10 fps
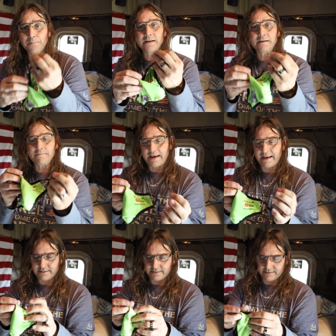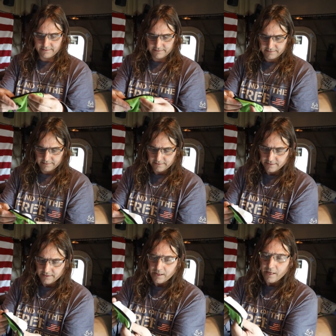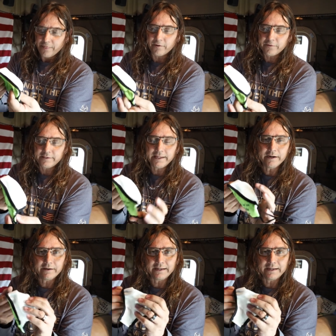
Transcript: Print masks, they're thinner.